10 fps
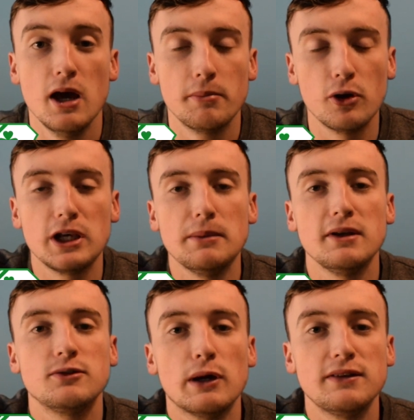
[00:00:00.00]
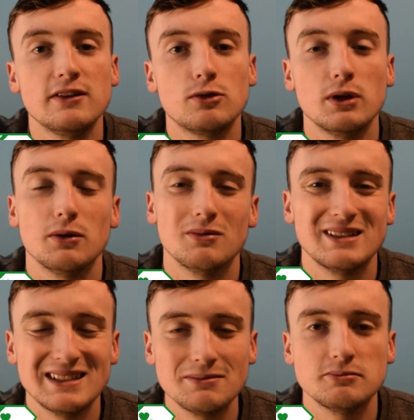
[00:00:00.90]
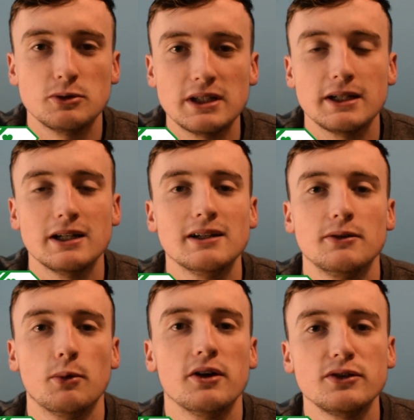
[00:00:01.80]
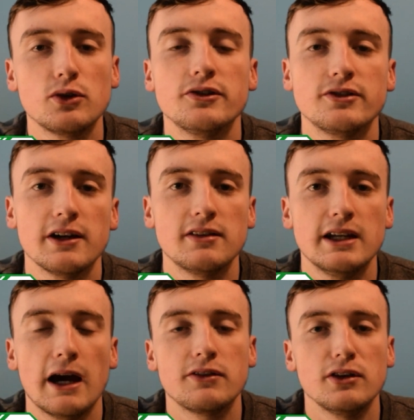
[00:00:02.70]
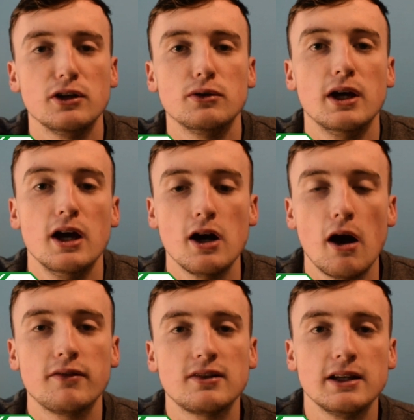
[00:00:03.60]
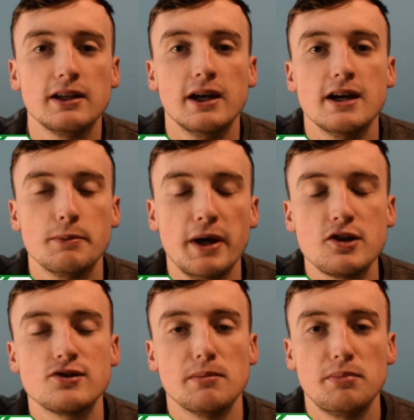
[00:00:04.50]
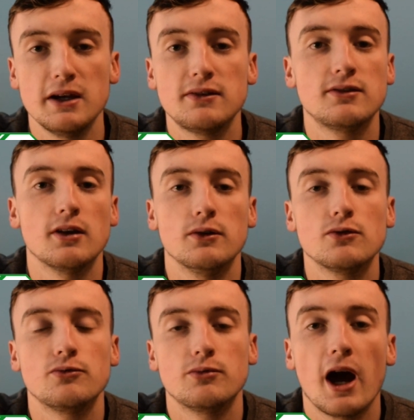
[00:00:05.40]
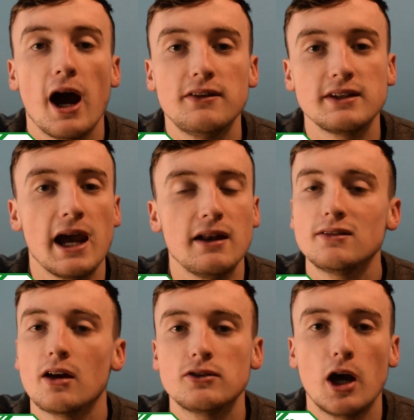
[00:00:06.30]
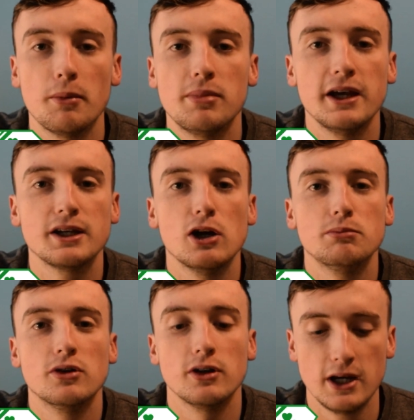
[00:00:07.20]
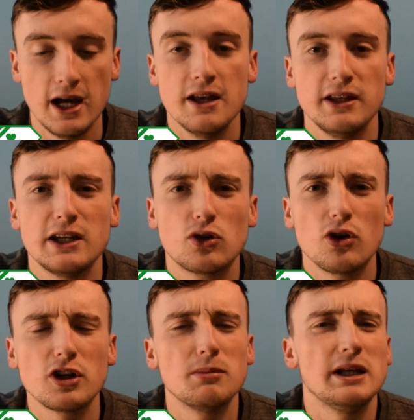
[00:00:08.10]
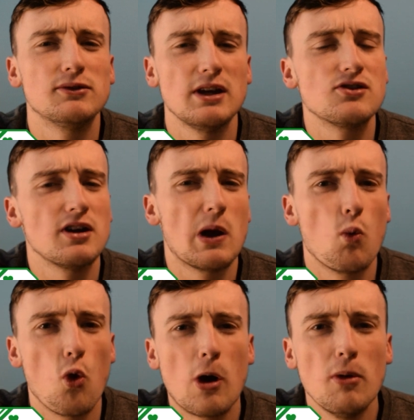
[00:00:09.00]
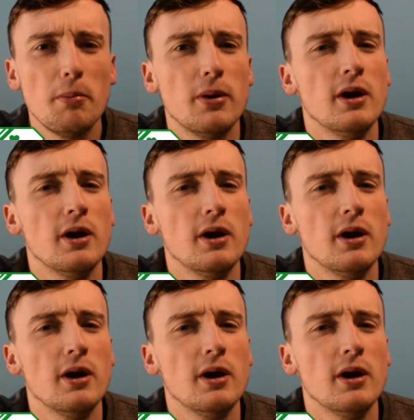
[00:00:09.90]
Bohemians went into it it wasn't a good start to the afternoon. Obviously the pitch was in bits, so it was hard to get any type of play going, but Dinny Corkin, I believe, was injured in a warm-up.